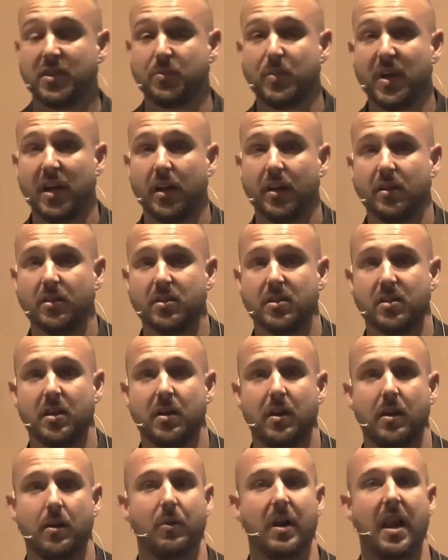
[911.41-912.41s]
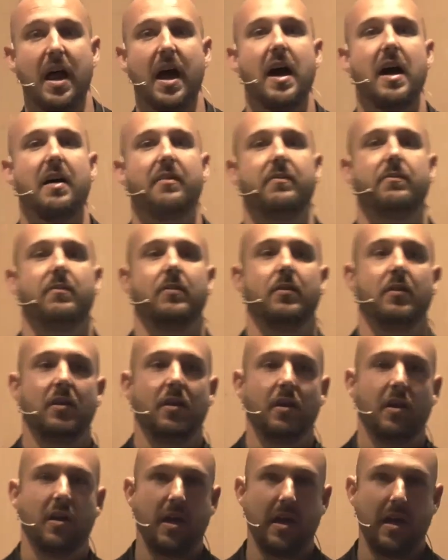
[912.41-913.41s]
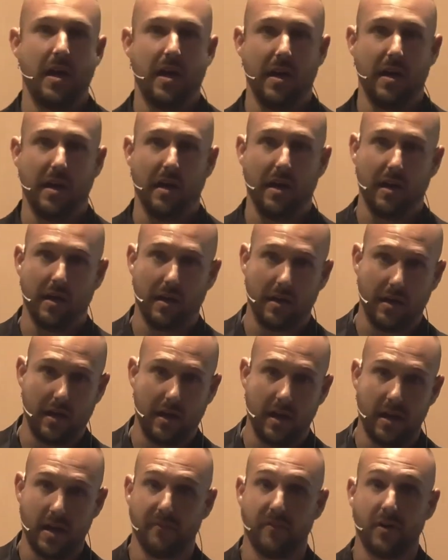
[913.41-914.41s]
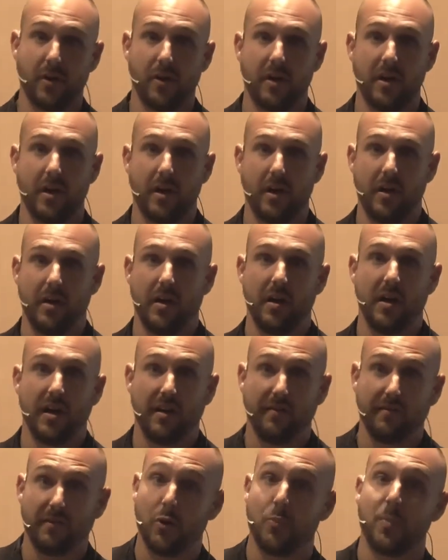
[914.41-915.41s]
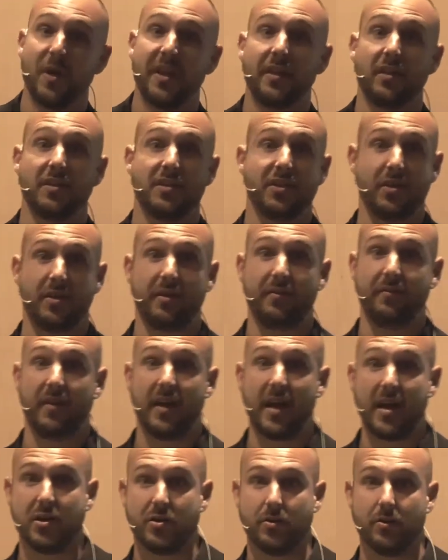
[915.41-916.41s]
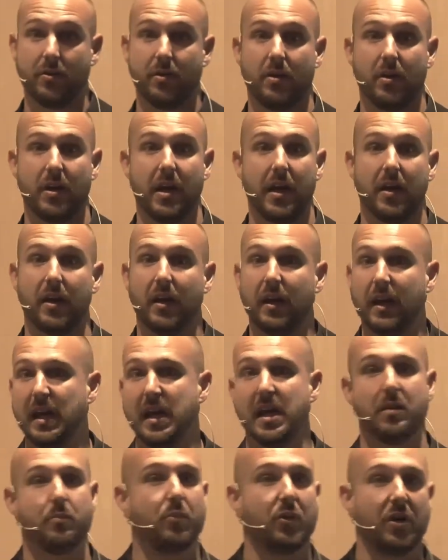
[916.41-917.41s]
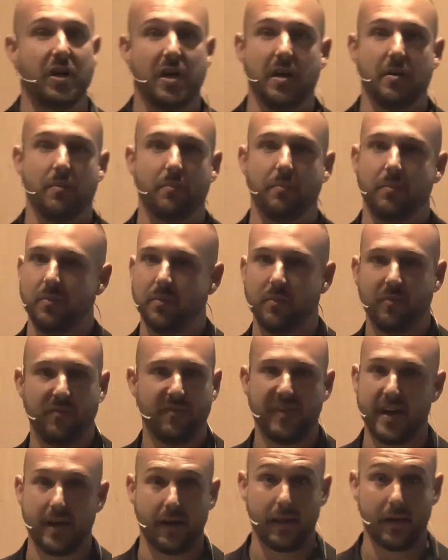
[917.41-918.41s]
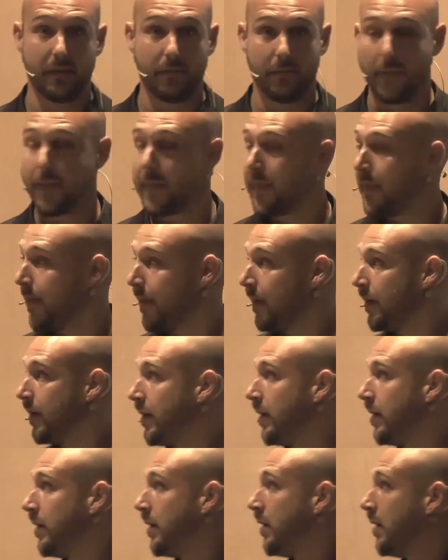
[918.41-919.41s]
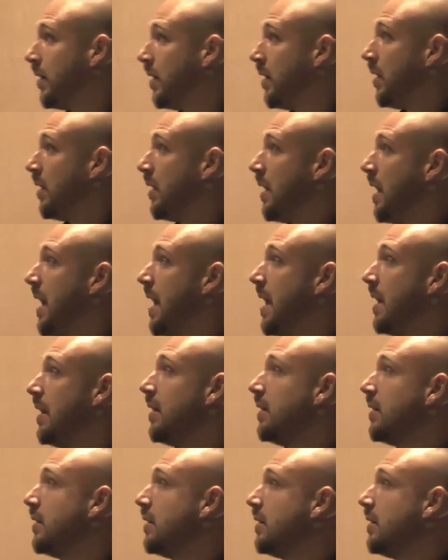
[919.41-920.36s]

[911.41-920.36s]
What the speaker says: buildings will have an environmental certification like LEED, BREEAM, Verde. And